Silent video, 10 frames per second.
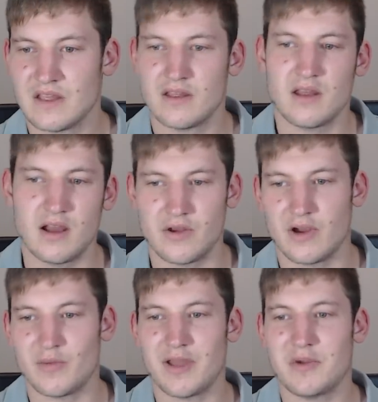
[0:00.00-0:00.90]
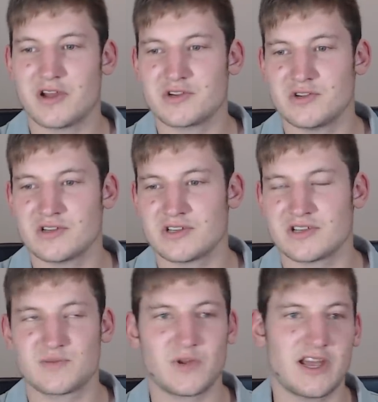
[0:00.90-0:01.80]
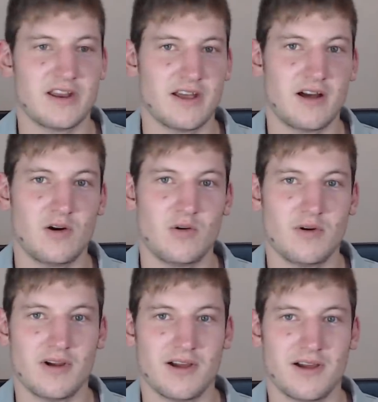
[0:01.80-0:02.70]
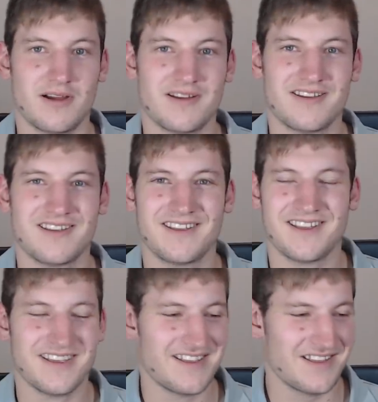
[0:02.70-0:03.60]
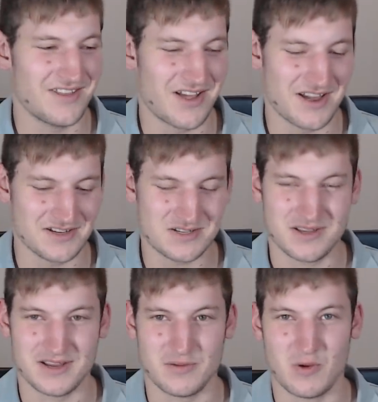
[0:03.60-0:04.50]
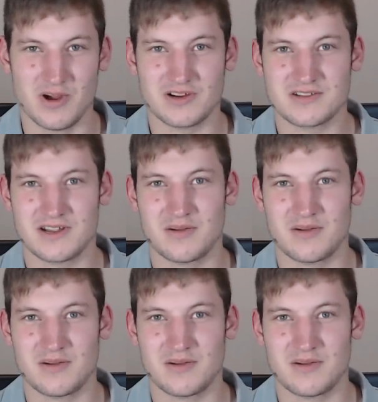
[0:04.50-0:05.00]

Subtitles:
Oh yeah, maybe I should just explain how the AIDS thing worked.